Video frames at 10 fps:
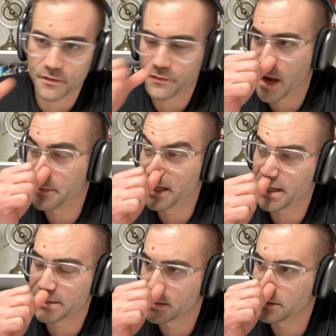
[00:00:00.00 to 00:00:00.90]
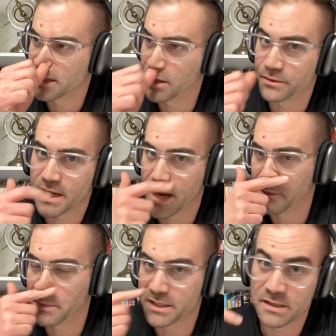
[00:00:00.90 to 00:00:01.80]
family because there's no time
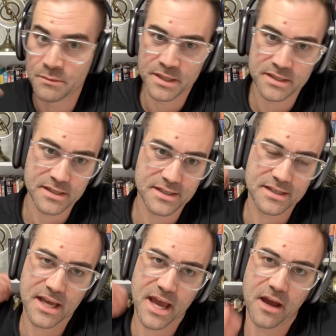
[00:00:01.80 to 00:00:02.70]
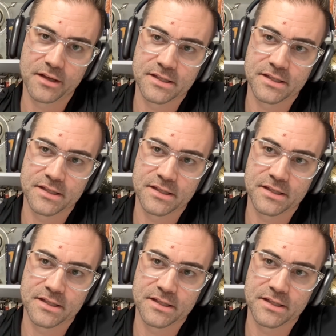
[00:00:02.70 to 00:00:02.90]
because the business is chaos.